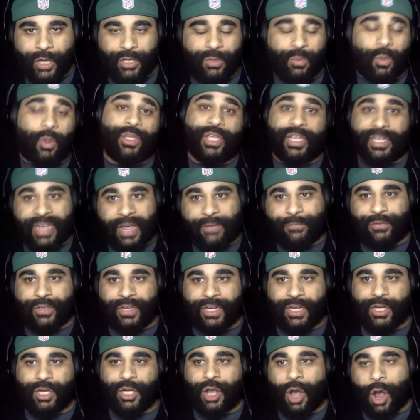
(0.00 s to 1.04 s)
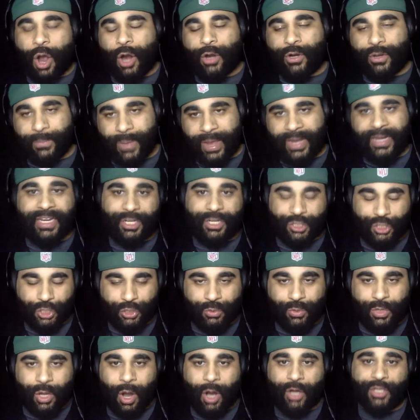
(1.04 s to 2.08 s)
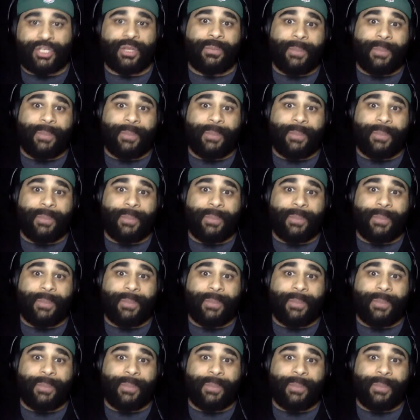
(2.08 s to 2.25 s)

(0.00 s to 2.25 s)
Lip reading: Well, you definitely need a guard. You might need 2 guards.